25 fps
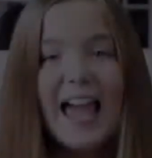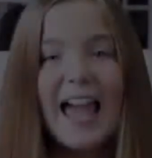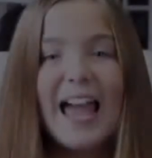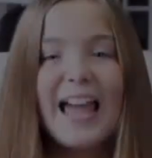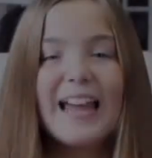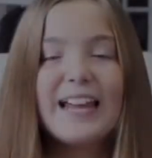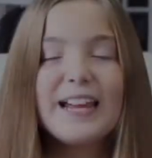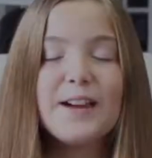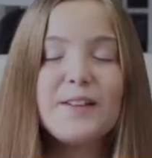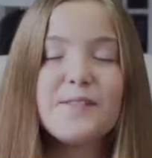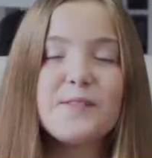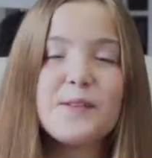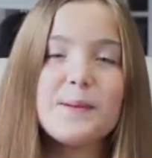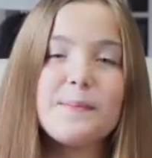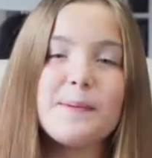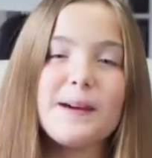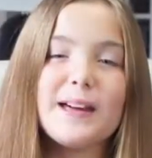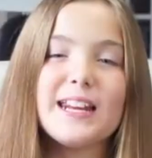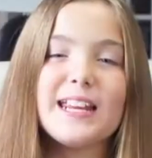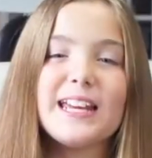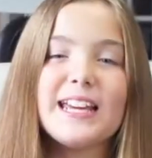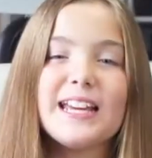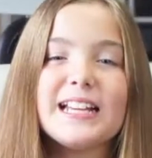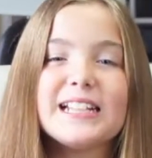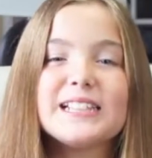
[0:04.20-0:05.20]
Hey
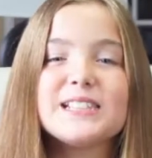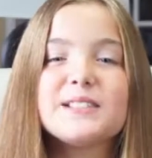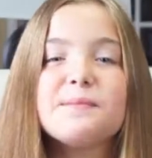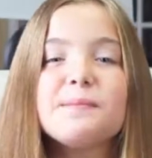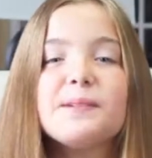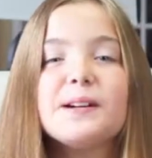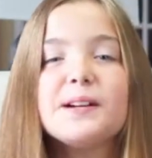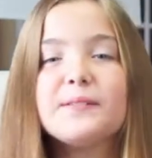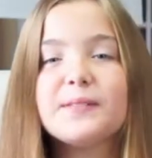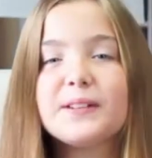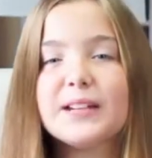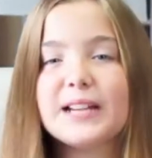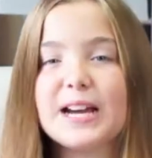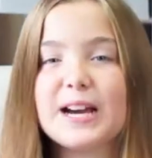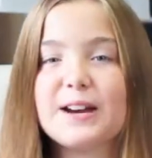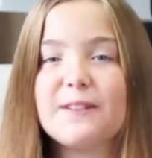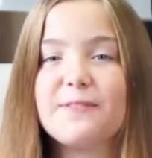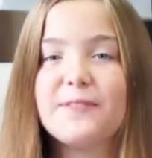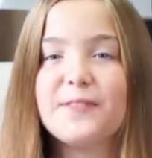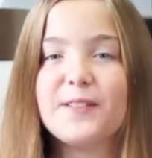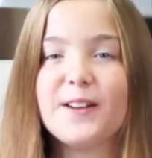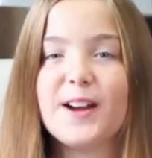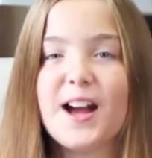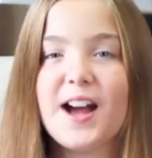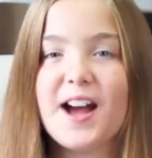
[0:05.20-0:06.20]
everybody, it's Maria
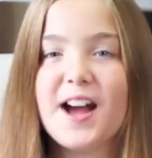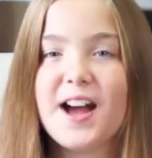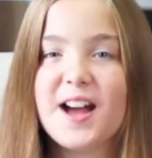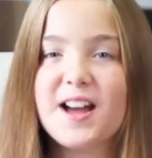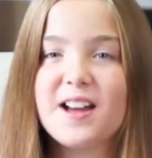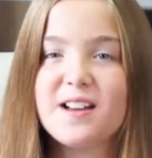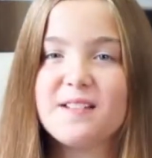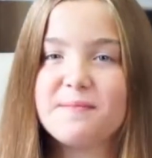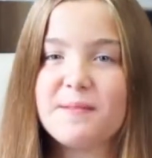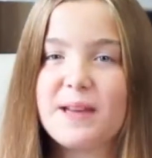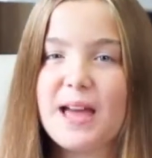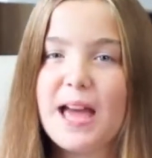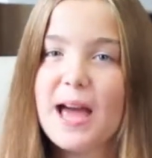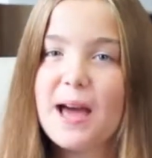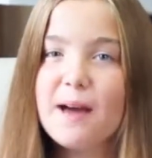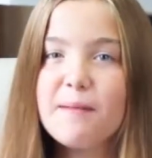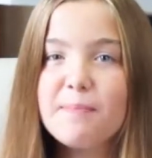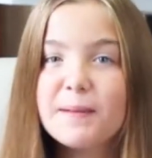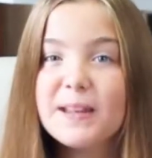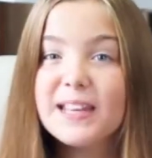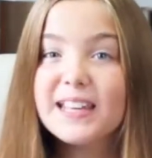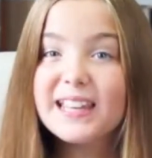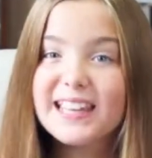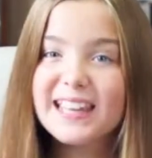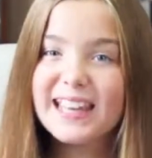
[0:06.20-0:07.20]
from
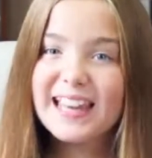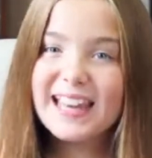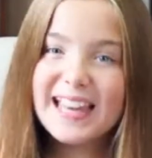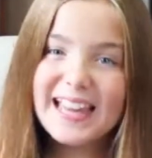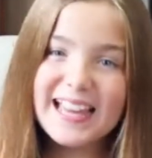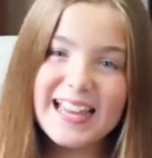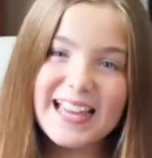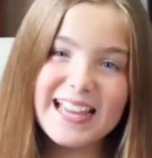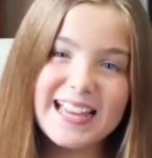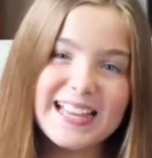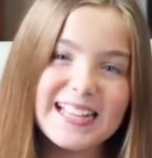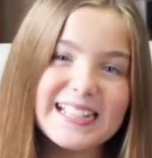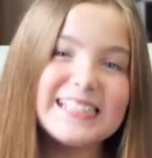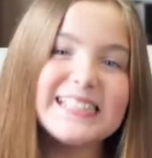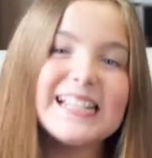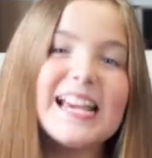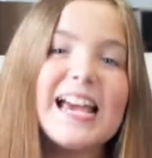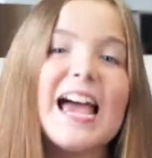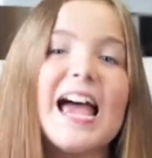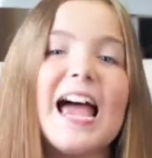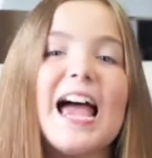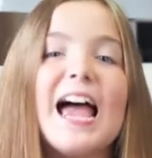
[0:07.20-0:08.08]
Happykids,